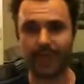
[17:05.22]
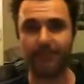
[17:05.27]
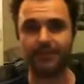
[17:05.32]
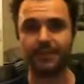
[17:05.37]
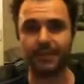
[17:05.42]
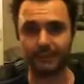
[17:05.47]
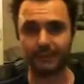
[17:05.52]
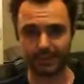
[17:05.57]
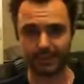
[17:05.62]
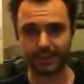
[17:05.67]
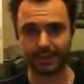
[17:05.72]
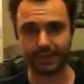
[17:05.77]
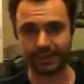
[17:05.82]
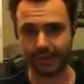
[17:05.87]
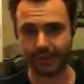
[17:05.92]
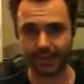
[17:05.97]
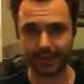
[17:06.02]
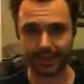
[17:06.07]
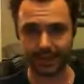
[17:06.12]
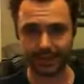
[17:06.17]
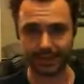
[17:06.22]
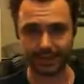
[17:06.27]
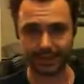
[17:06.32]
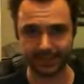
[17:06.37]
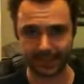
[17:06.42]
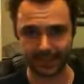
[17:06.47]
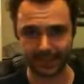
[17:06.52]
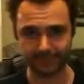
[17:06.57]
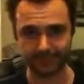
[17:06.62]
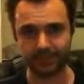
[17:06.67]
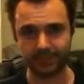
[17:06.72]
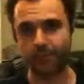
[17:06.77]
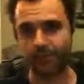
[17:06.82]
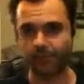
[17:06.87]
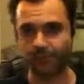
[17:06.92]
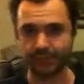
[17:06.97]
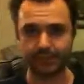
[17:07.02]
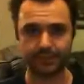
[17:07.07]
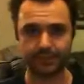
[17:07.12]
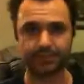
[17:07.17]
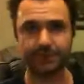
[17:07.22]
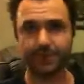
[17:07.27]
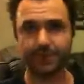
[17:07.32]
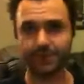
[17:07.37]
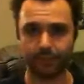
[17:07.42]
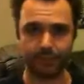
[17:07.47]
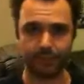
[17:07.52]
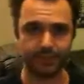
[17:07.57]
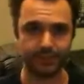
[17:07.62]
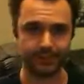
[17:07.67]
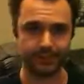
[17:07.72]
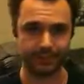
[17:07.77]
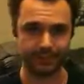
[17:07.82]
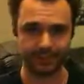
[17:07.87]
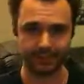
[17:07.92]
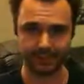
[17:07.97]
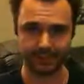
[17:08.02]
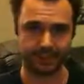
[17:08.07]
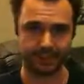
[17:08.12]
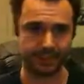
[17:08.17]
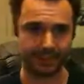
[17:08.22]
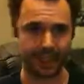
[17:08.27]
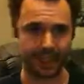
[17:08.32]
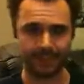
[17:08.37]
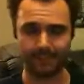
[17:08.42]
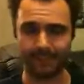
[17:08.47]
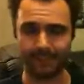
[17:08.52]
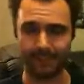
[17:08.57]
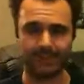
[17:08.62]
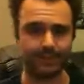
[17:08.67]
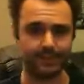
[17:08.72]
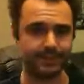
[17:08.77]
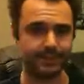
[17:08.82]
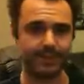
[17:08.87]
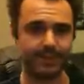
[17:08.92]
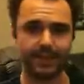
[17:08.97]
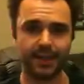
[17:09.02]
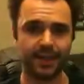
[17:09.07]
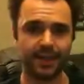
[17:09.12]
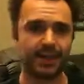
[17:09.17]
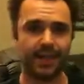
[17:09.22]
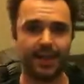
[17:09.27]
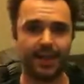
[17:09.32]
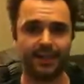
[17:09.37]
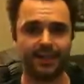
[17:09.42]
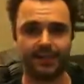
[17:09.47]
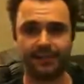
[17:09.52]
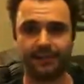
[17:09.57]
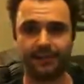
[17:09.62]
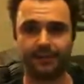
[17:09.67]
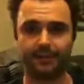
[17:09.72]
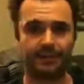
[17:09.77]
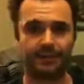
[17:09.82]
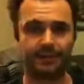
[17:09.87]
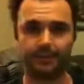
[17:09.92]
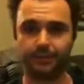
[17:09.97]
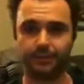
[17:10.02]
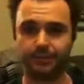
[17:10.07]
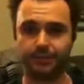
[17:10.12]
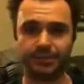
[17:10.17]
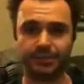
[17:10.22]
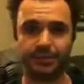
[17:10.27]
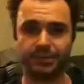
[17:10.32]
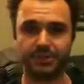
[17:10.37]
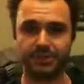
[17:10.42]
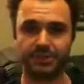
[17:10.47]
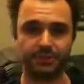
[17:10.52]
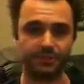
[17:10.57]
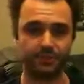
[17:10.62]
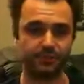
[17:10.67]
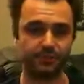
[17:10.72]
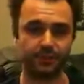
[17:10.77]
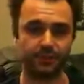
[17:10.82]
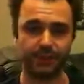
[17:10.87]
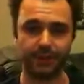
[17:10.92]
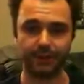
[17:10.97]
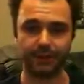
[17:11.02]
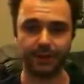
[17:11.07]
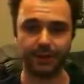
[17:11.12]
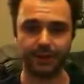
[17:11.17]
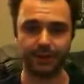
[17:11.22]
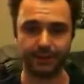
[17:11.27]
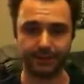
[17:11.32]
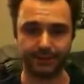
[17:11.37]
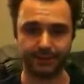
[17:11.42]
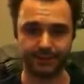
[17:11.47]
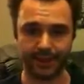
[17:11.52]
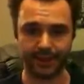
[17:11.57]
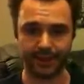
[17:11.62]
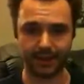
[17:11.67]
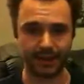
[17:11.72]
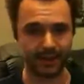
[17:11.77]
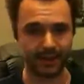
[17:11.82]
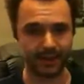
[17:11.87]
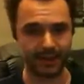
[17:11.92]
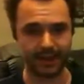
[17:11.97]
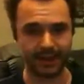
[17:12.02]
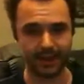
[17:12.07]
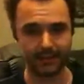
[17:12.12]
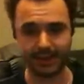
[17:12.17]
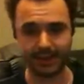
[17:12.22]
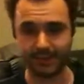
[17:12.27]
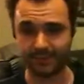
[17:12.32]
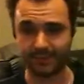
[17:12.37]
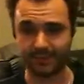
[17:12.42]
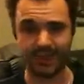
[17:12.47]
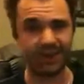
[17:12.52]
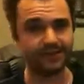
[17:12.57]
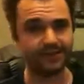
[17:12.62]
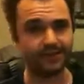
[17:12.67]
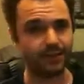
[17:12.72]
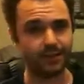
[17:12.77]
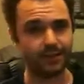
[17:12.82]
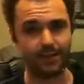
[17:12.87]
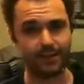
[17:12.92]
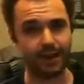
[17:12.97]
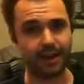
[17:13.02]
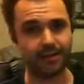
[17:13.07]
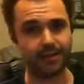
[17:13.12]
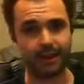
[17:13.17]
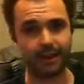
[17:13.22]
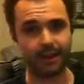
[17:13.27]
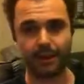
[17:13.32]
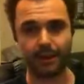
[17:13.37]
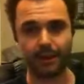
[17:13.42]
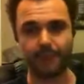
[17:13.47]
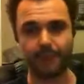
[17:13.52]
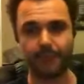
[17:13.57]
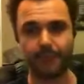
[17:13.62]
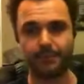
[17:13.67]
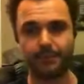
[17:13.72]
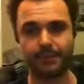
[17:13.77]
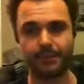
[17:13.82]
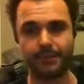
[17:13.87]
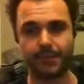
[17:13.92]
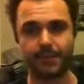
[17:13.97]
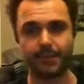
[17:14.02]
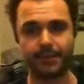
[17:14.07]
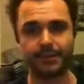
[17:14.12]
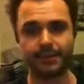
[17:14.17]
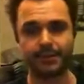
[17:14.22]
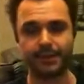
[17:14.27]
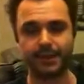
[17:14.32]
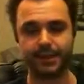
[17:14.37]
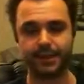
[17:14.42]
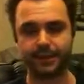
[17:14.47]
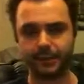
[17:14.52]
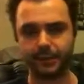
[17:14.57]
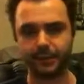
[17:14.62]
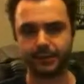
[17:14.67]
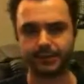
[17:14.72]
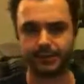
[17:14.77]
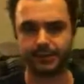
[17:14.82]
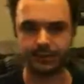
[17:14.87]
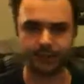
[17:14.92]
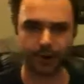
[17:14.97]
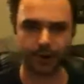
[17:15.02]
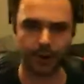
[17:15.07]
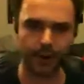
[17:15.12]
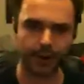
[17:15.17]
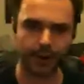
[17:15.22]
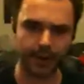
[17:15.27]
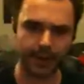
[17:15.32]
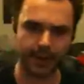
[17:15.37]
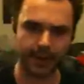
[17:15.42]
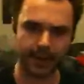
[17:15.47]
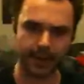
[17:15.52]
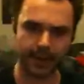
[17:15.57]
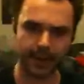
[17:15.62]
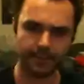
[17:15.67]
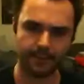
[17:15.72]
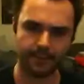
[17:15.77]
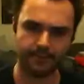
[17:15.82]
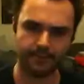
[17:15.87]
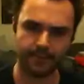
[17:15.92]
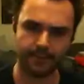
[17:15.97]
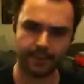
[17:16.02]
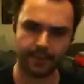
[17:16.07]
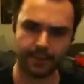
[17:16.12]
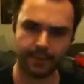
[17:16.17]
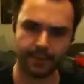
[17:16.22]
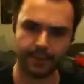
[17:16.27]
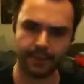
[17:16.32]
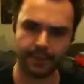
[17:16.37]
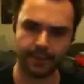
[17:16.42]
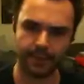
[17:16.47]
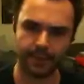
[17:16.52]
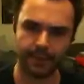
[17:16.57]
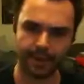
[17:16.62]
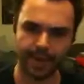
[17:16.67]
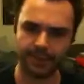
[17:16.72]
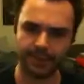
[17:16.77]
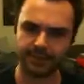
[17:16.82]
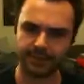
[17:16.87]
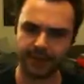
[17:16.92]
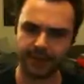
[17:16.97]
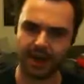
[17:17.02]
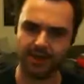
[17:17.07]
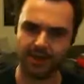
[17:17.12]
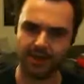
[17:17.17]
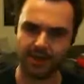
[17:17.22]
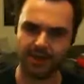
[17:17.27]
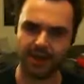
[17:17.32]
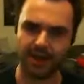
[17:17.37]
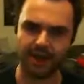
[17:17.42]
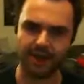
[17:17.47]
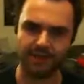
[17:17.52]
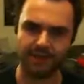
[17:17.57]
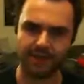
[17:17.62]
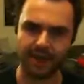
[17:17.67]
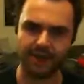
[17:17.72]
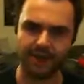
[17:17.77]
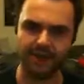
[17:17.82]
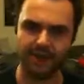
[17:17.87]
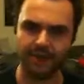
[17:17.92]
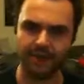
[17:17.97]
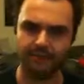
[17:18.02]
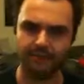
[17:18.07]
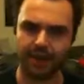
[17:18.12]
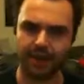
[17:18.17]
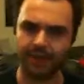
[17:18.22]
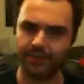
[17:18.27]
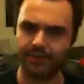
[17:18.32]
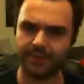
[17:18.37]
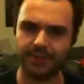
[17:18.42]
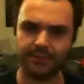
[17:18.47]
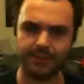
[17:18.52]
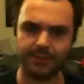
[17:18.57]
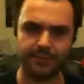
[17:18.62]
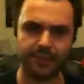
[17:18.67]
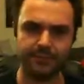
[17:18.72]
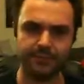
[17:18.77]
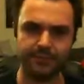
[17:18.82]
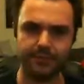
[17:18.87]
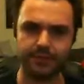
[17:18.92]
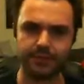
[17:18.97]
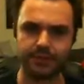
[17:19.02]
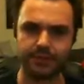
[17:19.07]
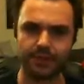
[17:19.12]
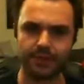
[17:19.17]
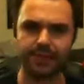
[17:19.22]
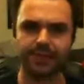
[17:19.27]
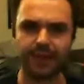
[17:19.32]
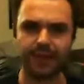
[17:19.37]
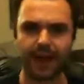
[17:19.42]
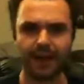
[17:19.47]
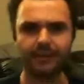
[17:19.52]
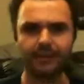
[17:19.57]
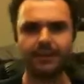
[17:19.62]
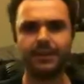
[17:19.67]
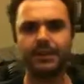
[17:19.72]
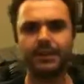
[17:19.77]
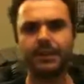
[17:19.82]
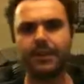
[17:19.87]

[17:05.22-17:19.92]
that he's running Gladius and he's actually got all these free points and all these command benefits, I think Scott will do really well at this event. And as far as I know, there aren't many battle companies going to Terracon. So, so I think there's only a few. So I've covered